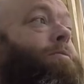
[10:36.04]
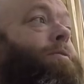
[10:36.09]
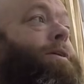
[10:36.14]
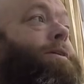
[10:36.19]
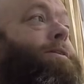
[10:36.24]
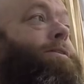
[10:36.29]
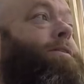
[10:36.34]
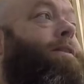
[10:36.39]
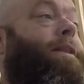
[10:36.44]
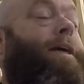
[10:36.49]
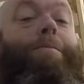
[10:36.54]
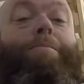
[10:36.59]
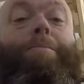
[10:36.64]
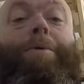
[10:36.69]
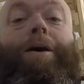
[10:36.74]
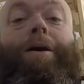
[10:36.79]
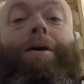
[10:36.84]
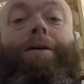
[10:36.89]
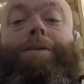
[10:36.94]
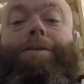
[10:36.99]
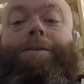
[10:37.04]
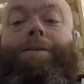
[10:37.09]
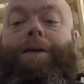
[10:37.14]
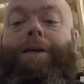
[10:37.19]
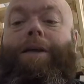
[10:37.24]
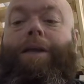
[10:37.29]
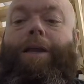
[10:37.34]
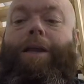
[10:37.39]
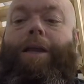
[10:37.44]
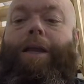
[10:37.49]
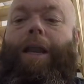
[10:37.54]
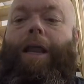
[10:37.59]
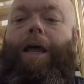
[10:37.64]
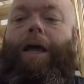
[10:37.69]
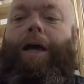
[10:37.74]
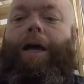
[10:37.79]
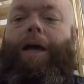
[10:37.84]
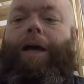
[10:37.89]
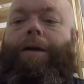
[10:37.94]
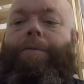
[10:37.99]
us that box?
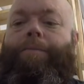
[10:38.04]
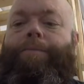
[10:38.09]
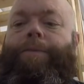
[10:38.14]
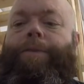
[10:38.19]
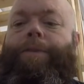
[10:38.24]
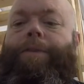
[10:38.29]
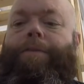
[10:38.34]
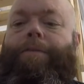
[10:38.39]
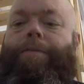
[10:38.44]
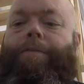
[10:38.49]
Um,